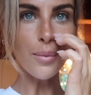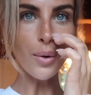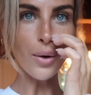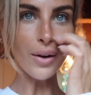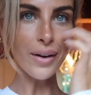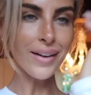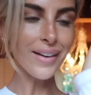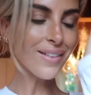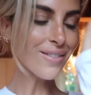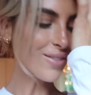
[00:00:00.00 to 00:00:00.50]

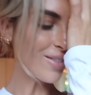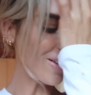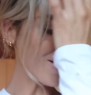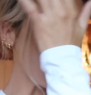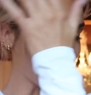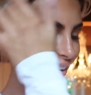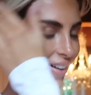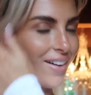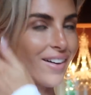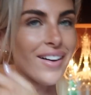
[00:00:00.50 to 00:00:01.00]
morning
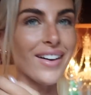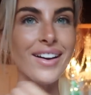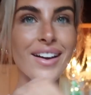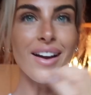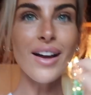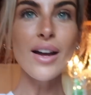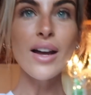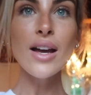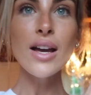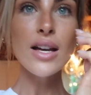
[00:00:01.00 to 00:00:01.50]
vlog.
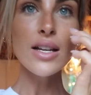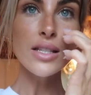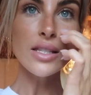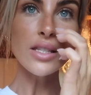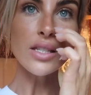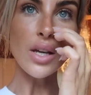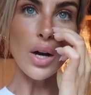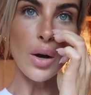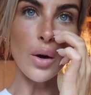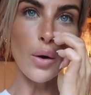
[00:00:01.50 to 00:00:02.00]

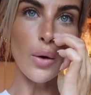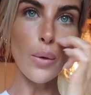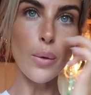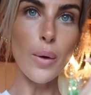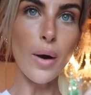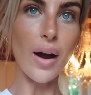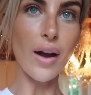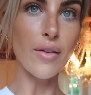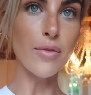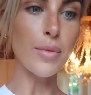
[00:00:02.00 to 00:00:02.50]

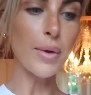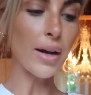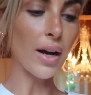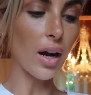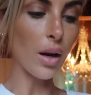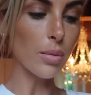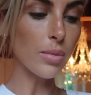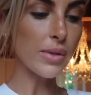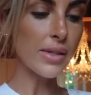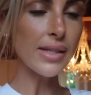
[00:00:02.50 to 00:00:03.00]
So I've been
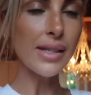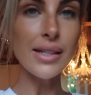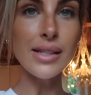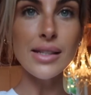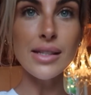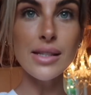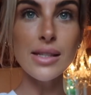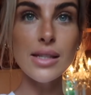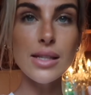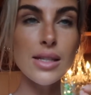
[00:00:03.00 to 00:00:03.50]
up
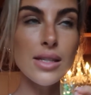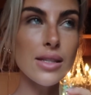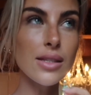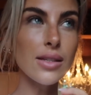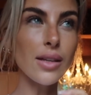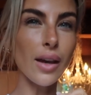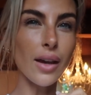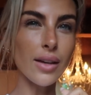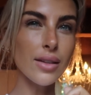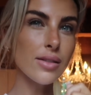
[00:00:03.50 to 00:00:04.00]
since
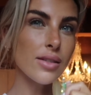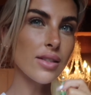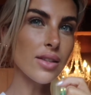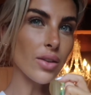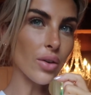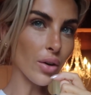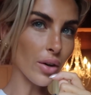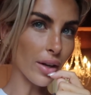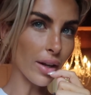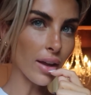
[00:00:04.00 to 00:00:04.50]

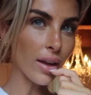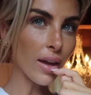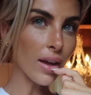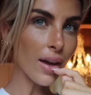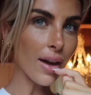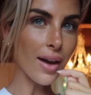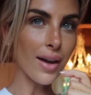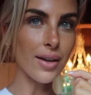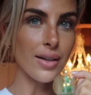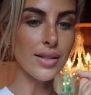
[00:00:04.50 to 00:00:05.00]
6.30
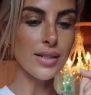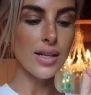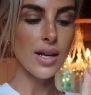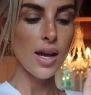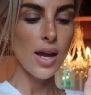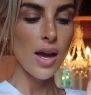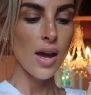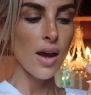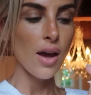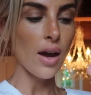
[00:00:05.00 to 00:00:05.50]
and
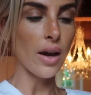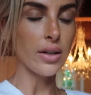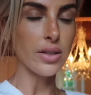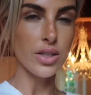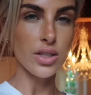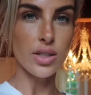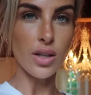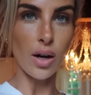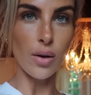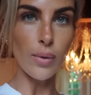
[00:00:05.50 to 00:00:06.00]
I
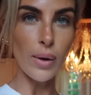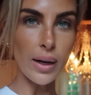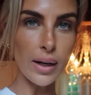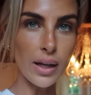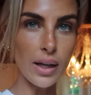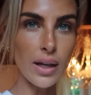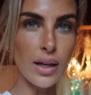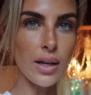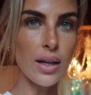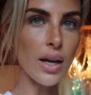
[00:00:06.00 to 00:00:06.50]
just got
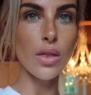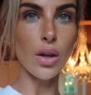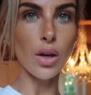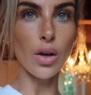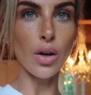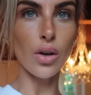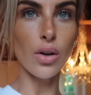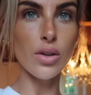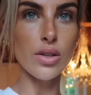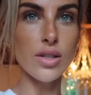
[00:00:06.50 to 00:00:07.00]
ready. The
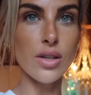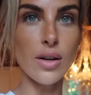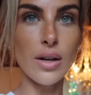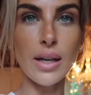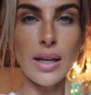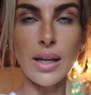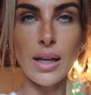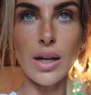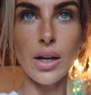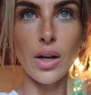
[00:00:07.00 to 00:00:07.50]
girls are
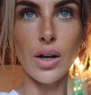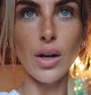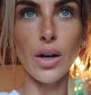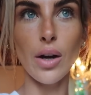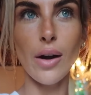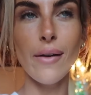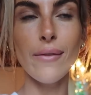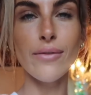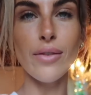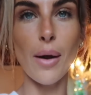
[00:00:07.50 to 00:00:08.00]

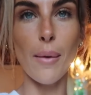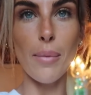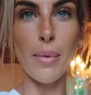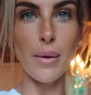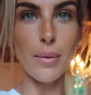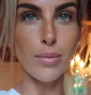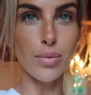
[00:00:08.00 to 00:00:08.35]
here from the